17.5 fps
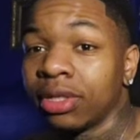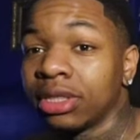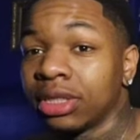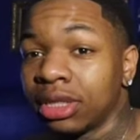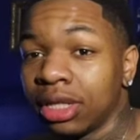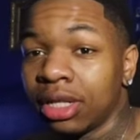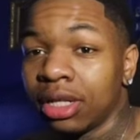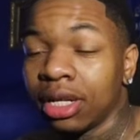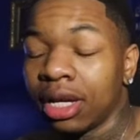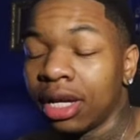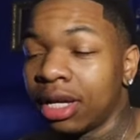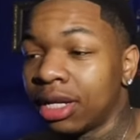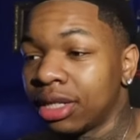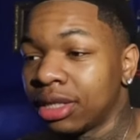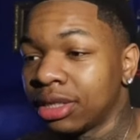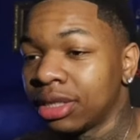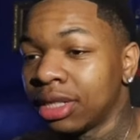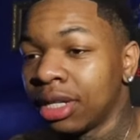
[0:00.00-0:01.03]
rich young
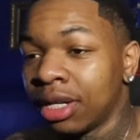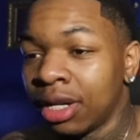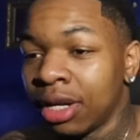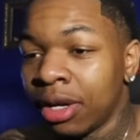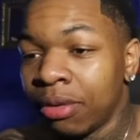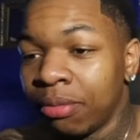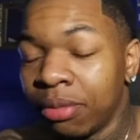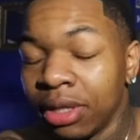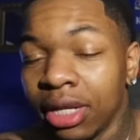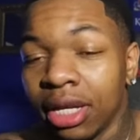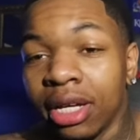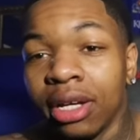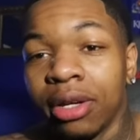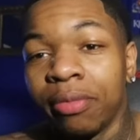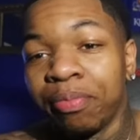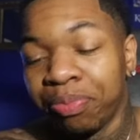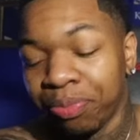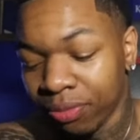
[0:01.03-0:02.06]
ass. But
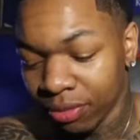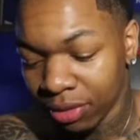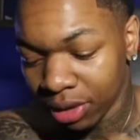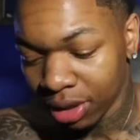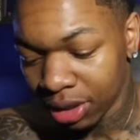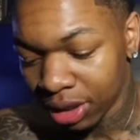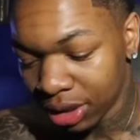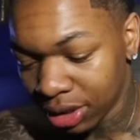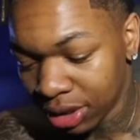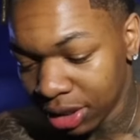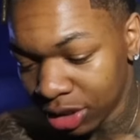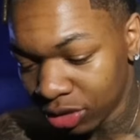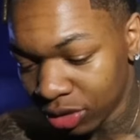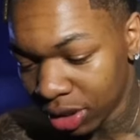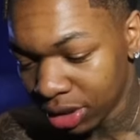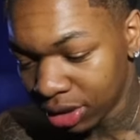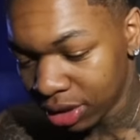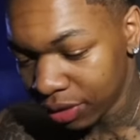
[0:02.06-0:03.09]
yeah, let's get
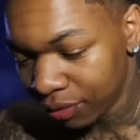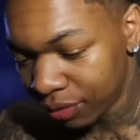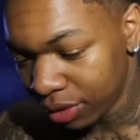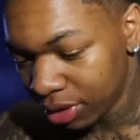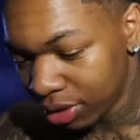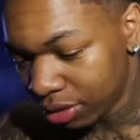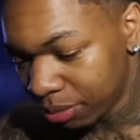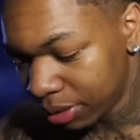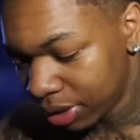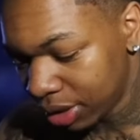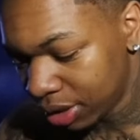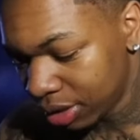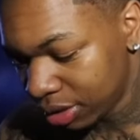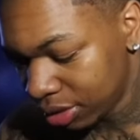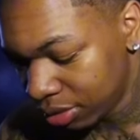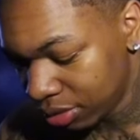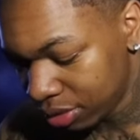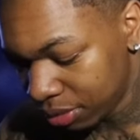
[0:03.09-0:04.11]
straight into the video,
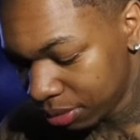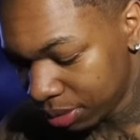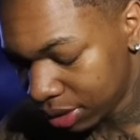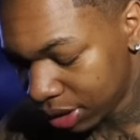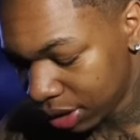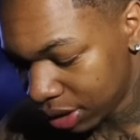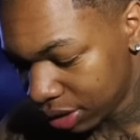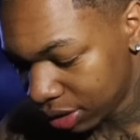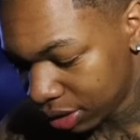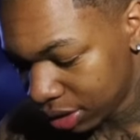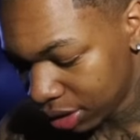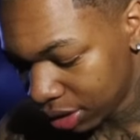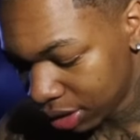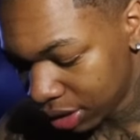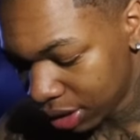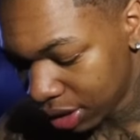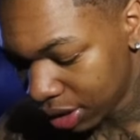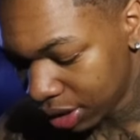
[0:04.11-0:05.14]
man. You know what I'm saying?
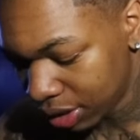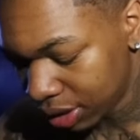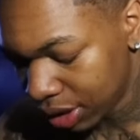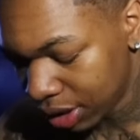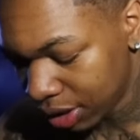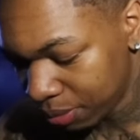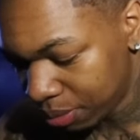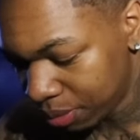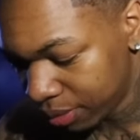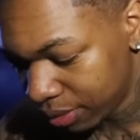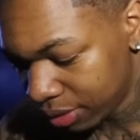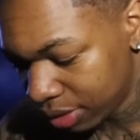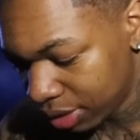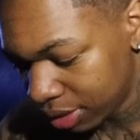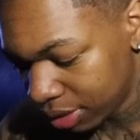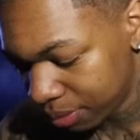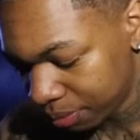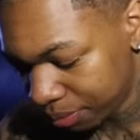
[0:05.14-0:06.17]
Let's get everything pulled
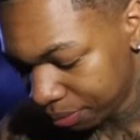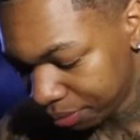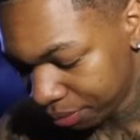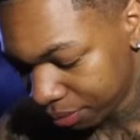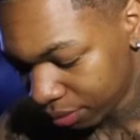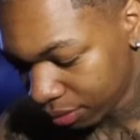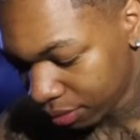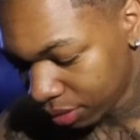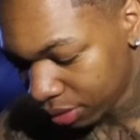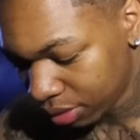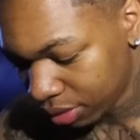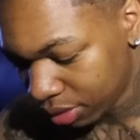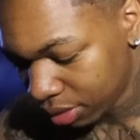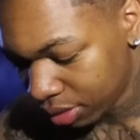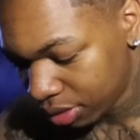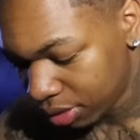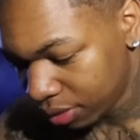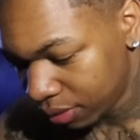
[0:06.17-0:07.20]
up.
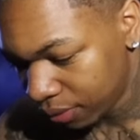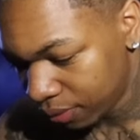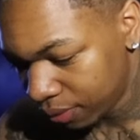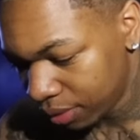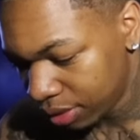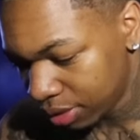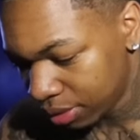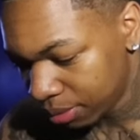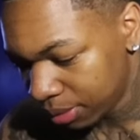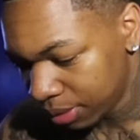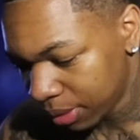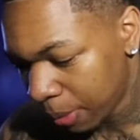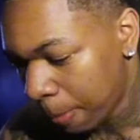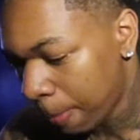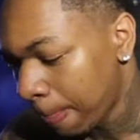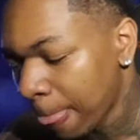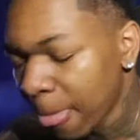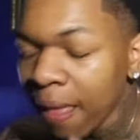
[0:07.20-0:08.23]
You feel me?
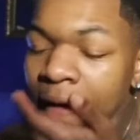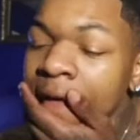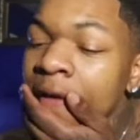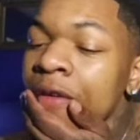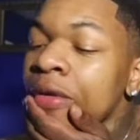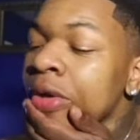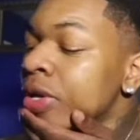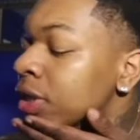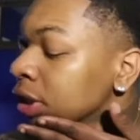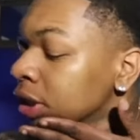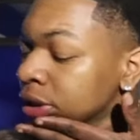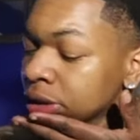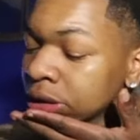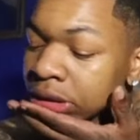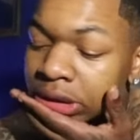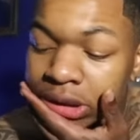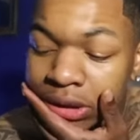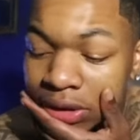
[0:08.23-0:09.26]

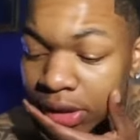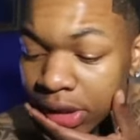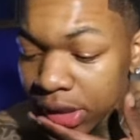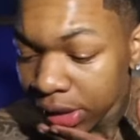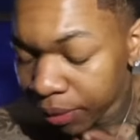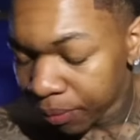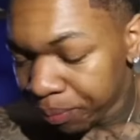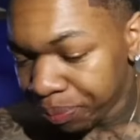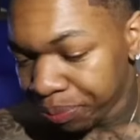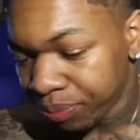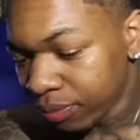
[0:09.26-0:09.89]
So yeah.